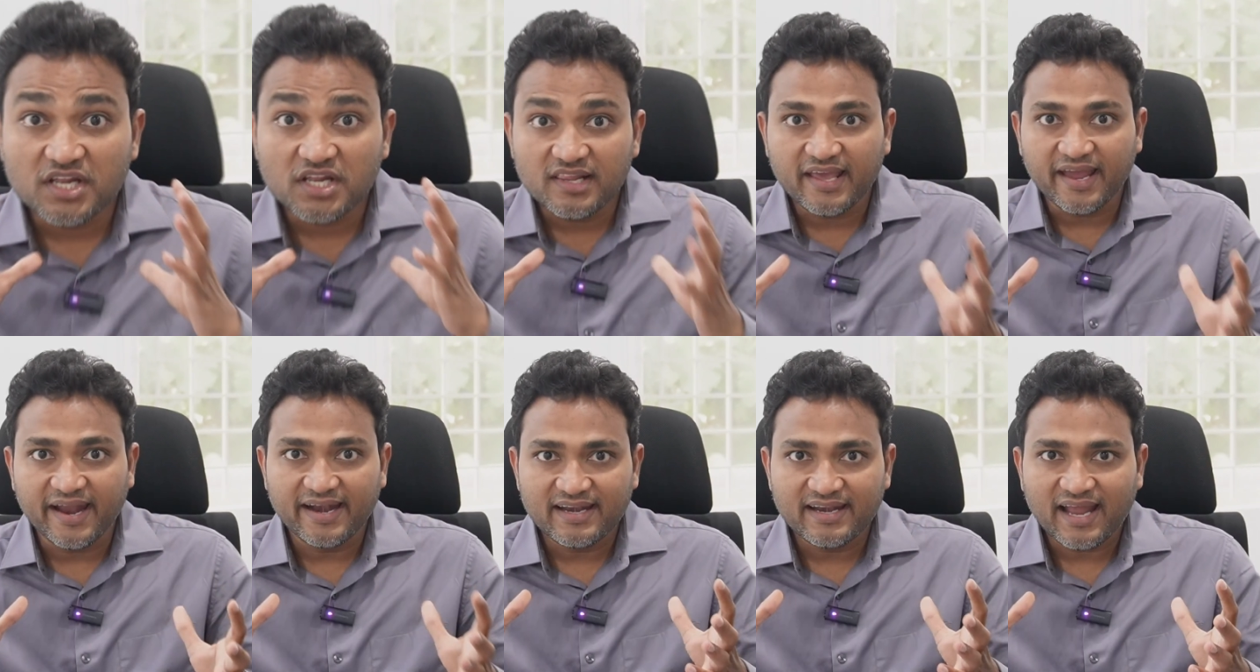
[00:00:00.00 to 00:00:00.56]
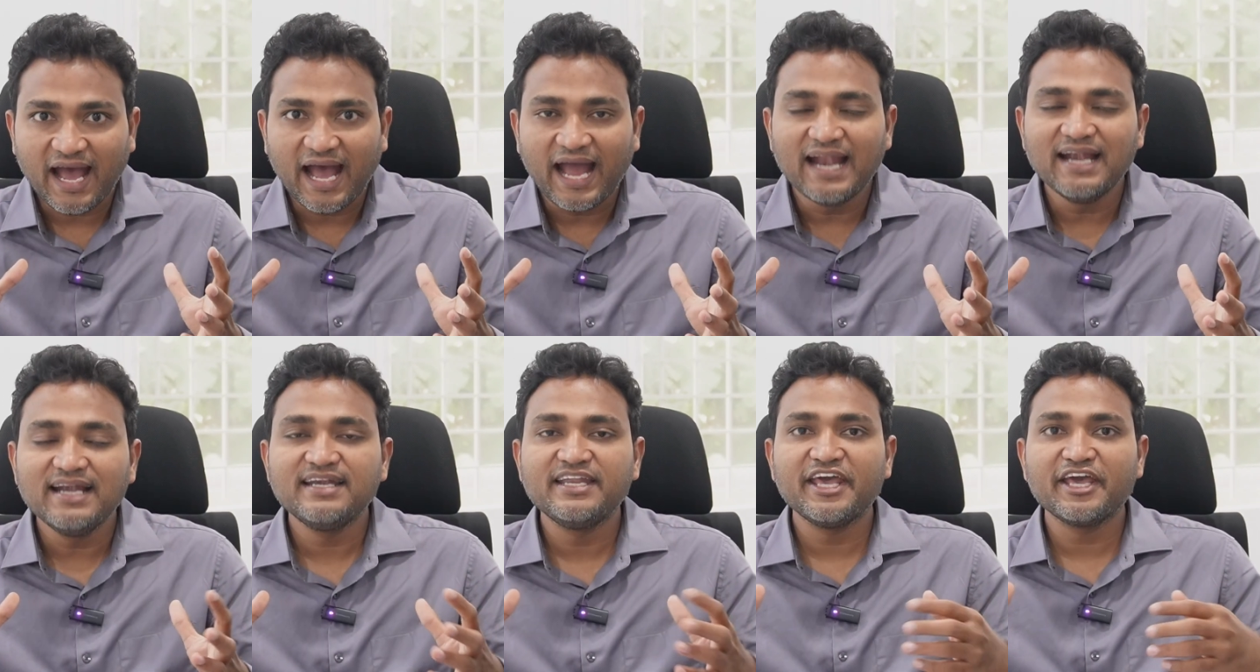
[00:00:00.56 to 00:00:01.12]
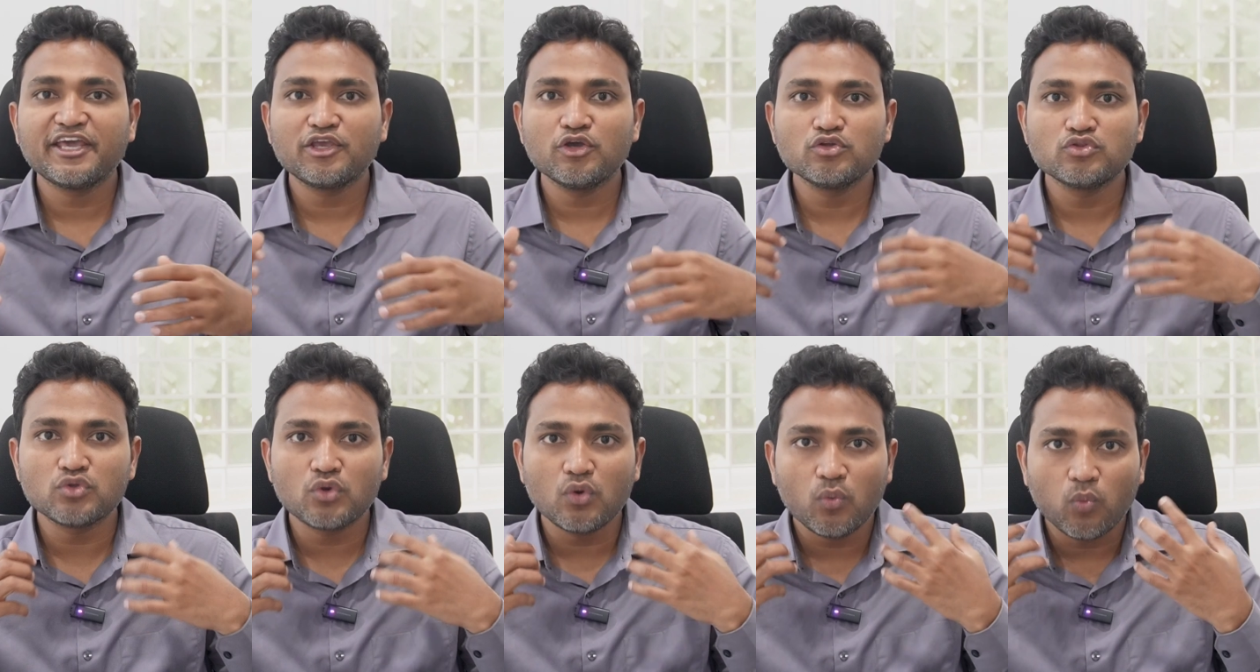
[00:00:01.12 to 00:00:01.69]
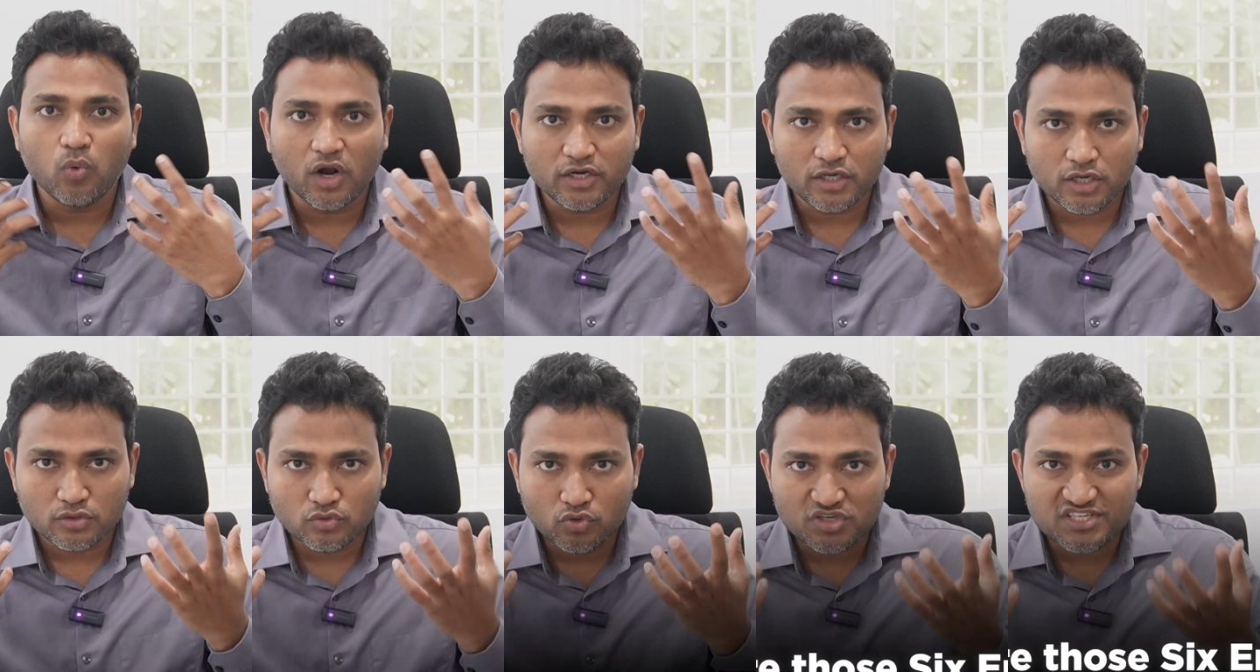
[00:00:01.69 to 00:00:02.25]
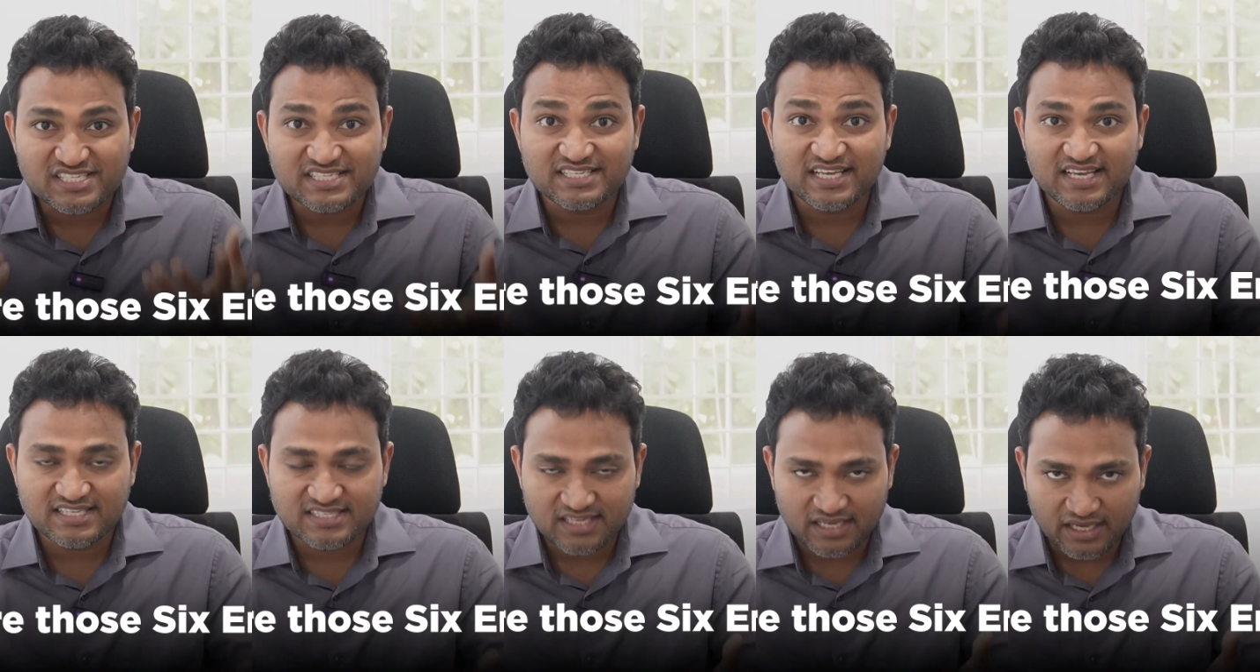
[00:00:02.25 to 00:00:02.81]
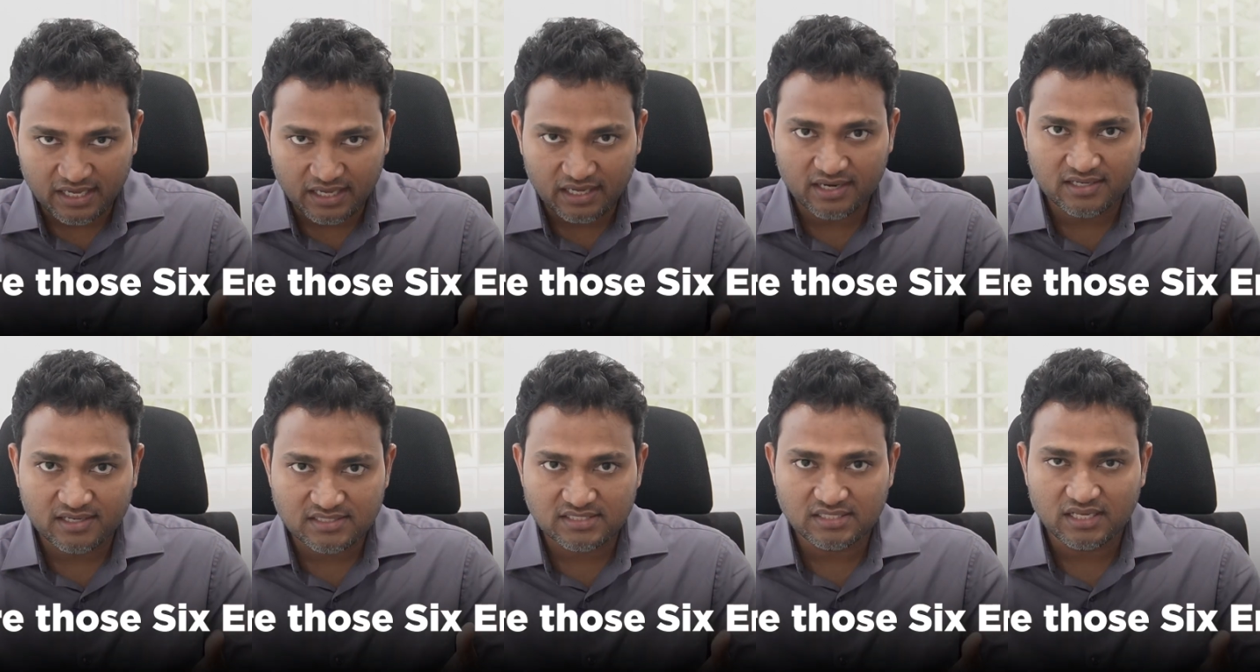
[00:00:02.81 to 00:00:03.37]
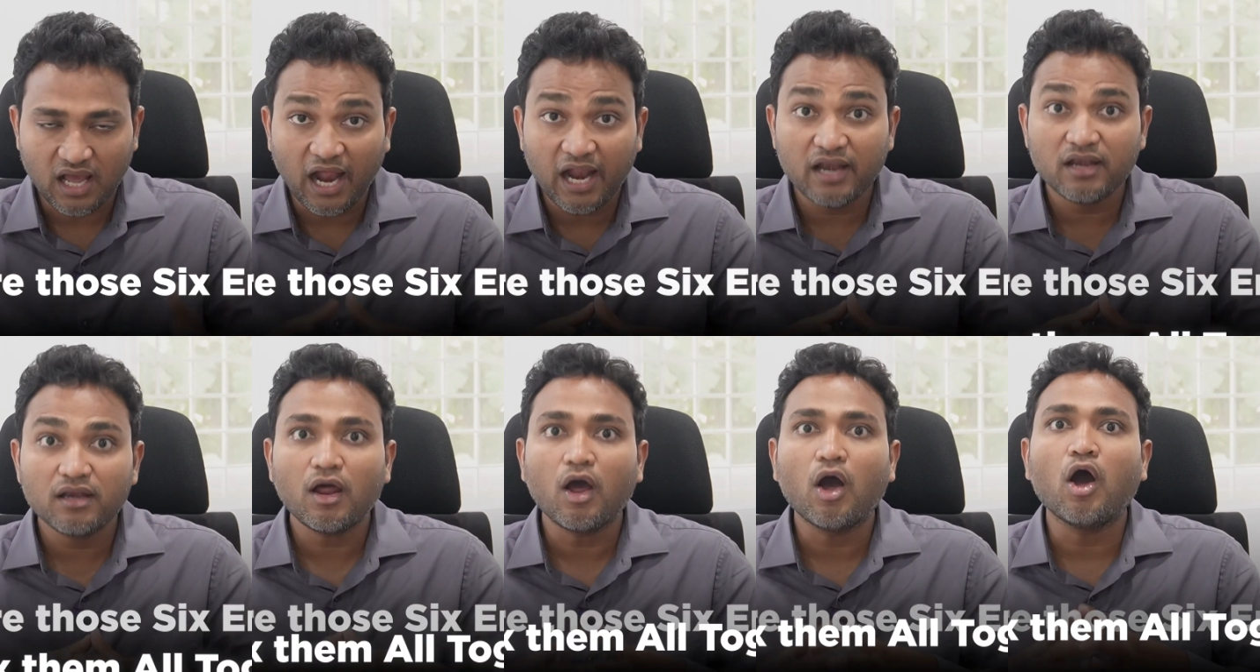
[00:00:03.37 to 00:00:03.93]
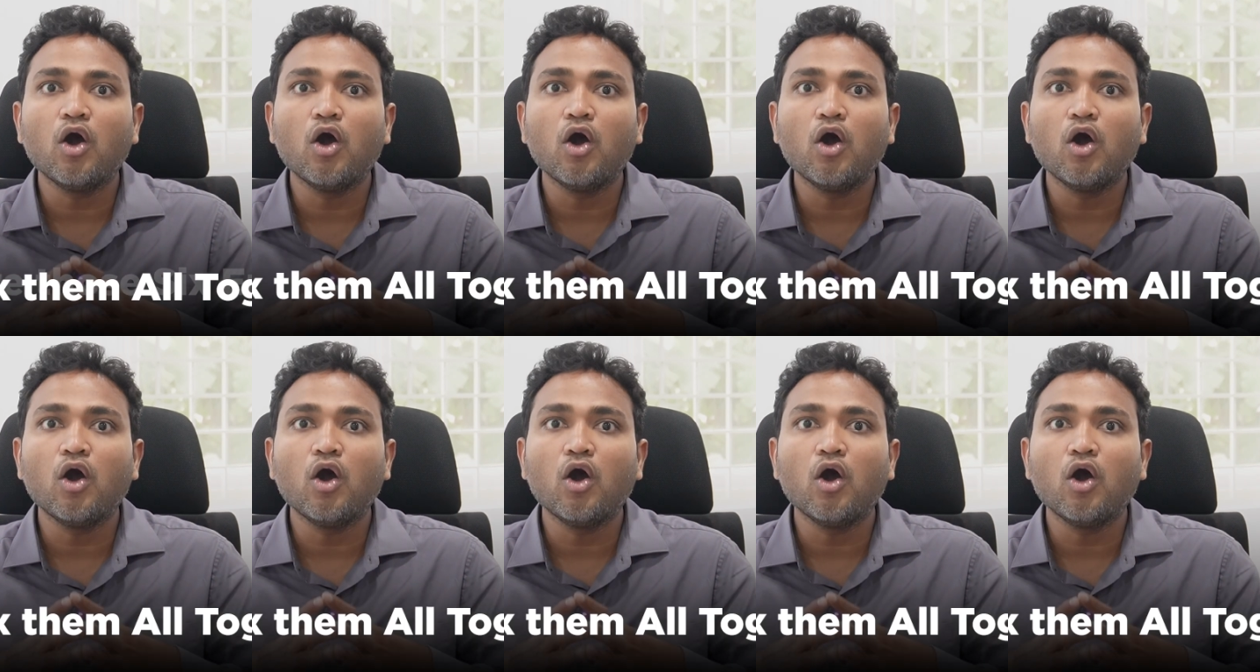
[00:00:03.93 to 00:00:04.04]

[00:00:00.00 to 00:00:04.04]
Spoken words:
till the end. I'll take you through what are those 6 errors and